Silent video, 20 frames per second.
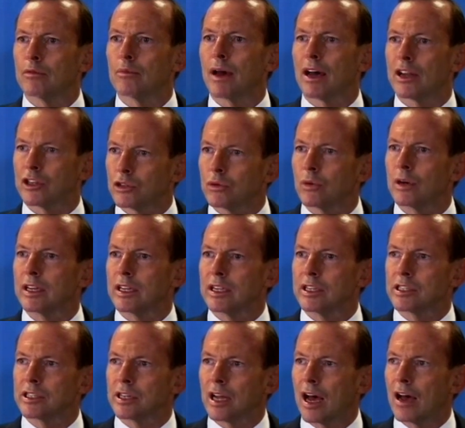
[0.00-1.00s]
about 20
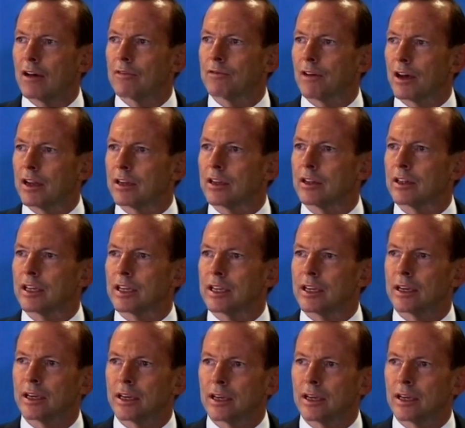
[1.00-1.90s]
staff under the